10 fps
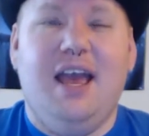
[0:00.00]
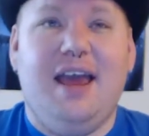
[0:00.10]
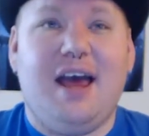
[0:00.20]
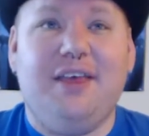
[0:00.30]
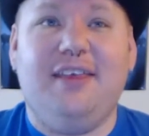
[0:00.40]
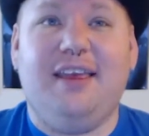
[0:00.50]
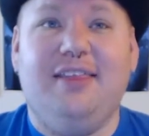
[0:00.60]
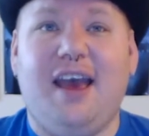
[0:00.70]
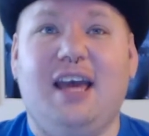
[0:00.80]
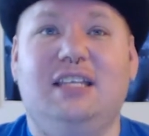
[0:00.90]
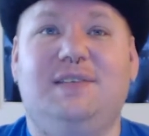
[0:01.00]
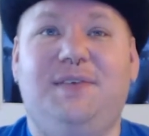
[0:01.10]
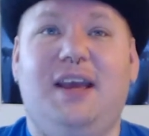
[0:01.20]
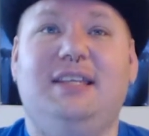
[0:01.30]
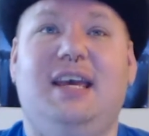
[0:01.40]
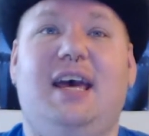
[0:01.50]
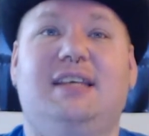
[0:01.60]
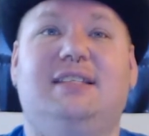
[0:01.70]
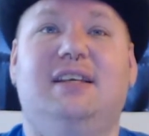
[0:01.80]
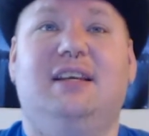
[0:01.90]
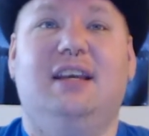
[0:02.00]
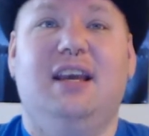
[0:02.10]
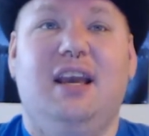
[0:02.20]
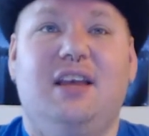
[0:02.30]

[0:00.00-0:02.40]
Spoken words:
And I think that is fantastic.